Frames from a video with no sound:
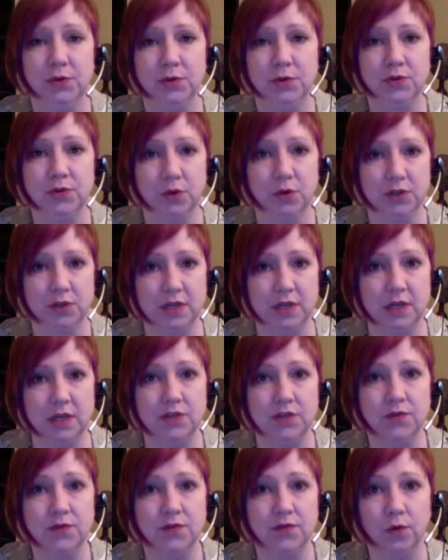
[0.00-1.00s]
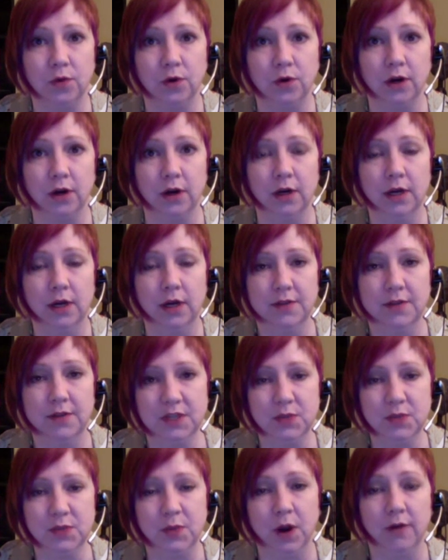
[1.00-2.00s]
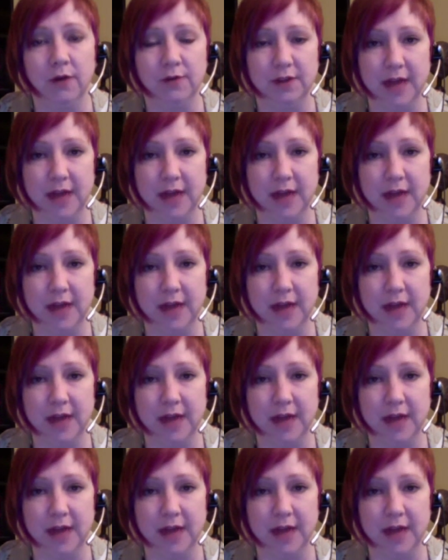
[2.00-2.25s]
sources for this part,